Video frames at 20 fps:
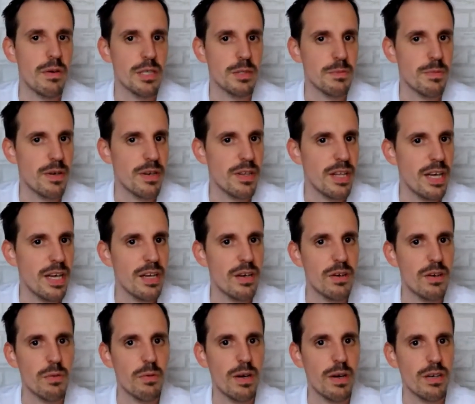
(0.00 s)
per day or
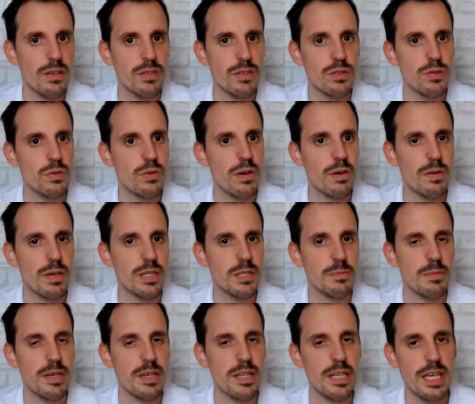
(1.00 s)
1 or 2 hours per
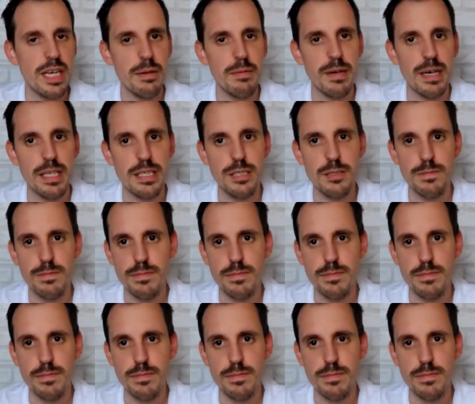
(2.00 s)
day. But